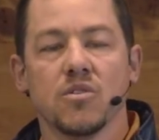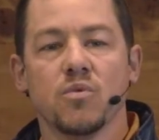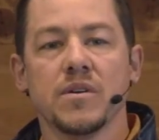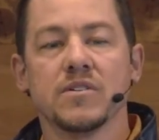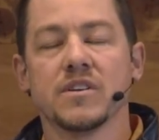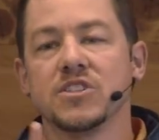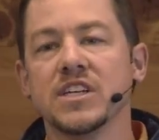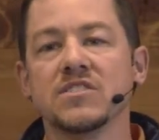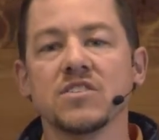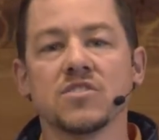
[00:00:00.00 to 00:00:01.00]
what
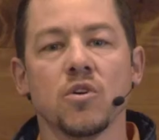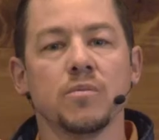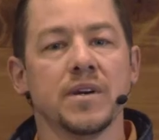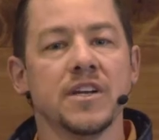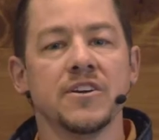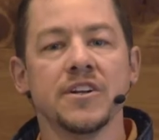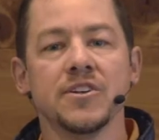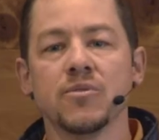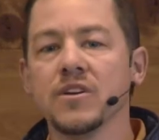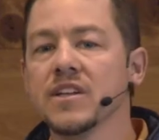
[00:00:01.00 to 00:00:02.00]
Jesus told Peter to
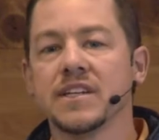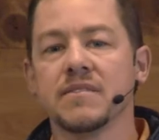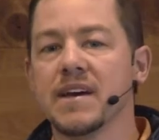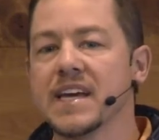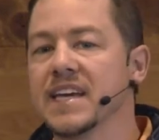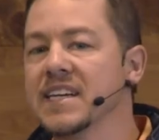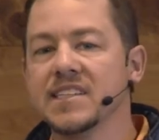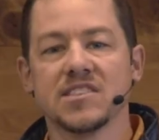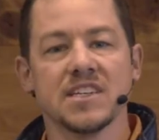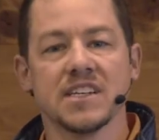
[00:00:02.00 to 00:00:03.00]
do really didn't make
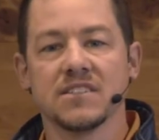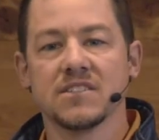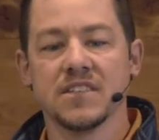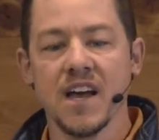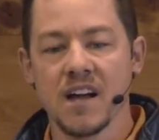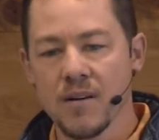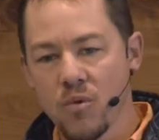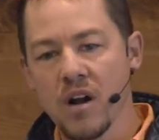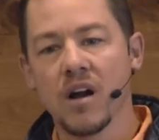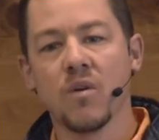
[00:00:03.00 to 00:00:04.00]
any sense. Yeah, come
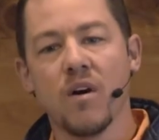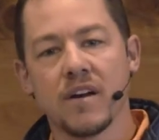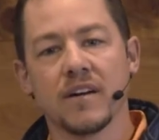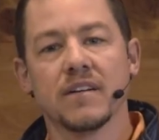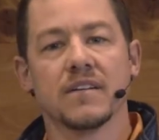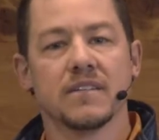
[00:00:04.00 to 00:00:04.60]
walk on water.